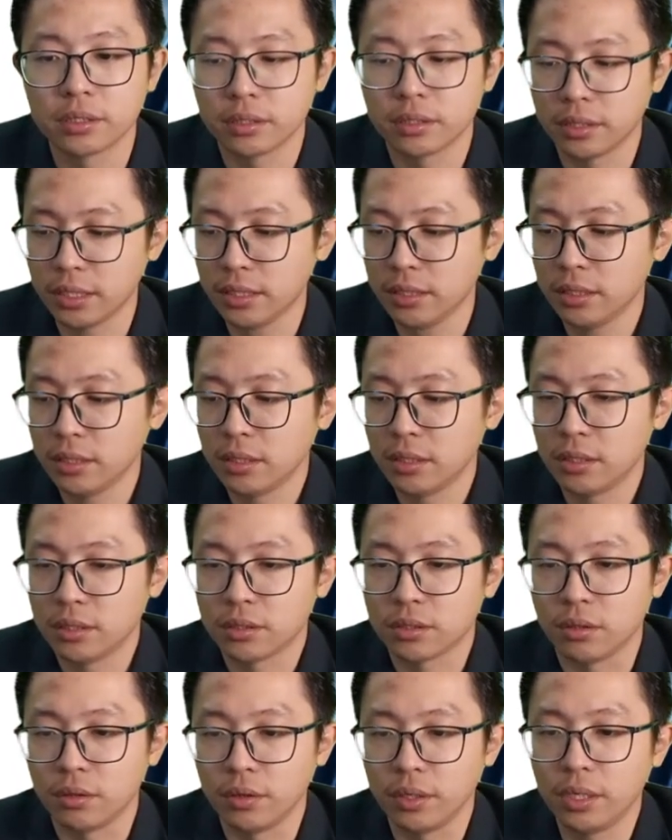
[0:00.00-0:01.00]
Yeah.
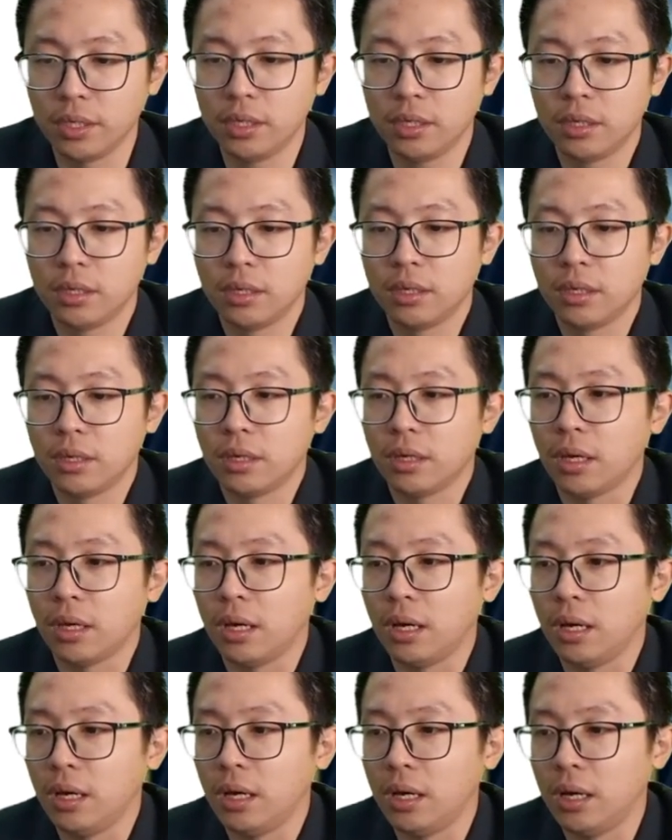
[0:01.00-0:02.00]
Sorry.
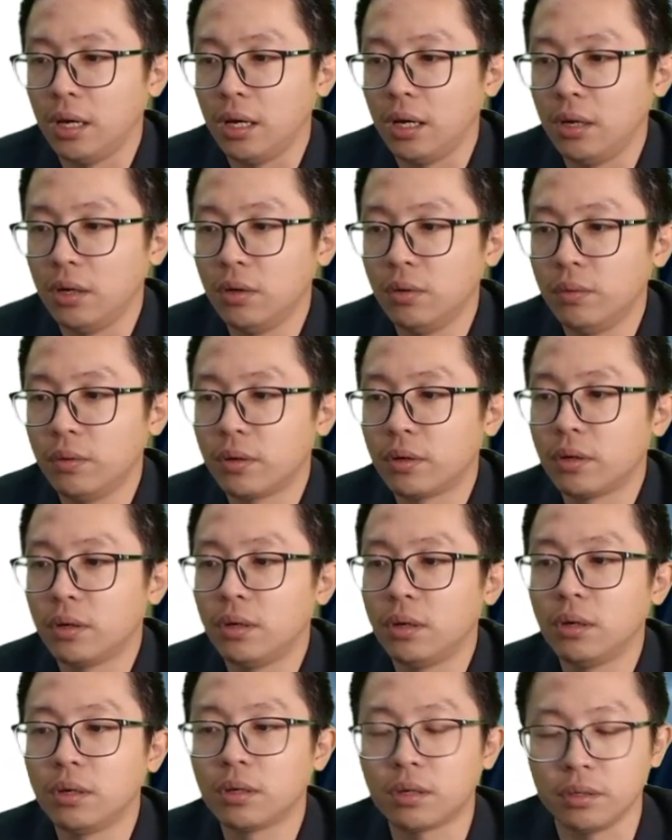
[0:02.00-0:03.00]

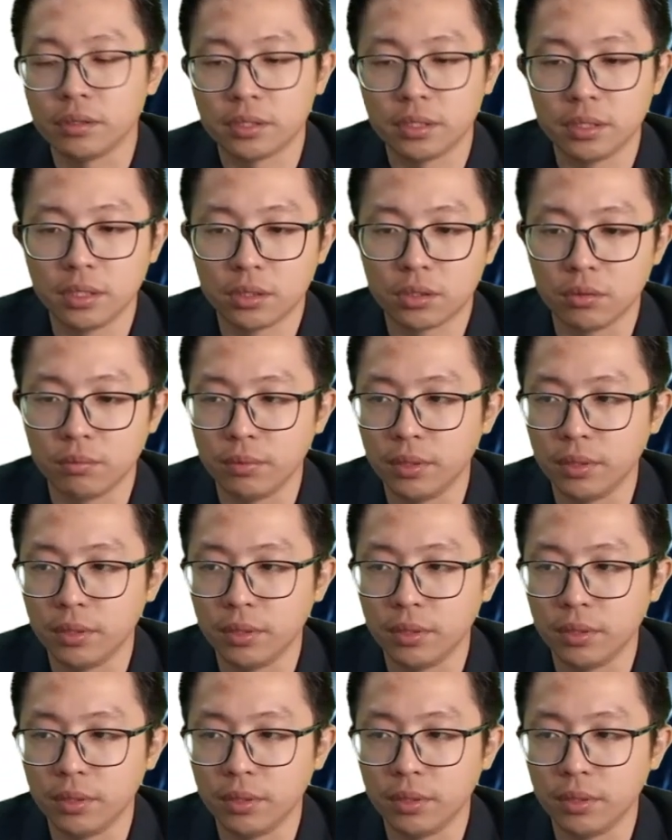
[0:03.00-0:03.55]
Overall considered to